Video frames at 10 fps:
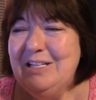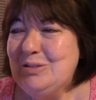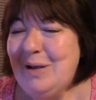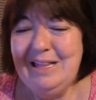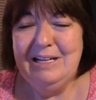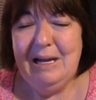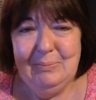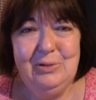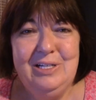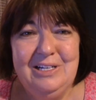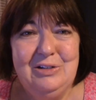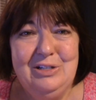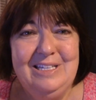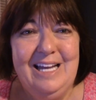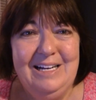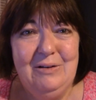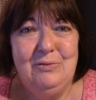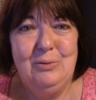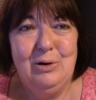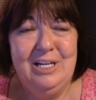So I think I put in a good night
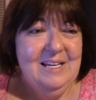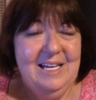of work.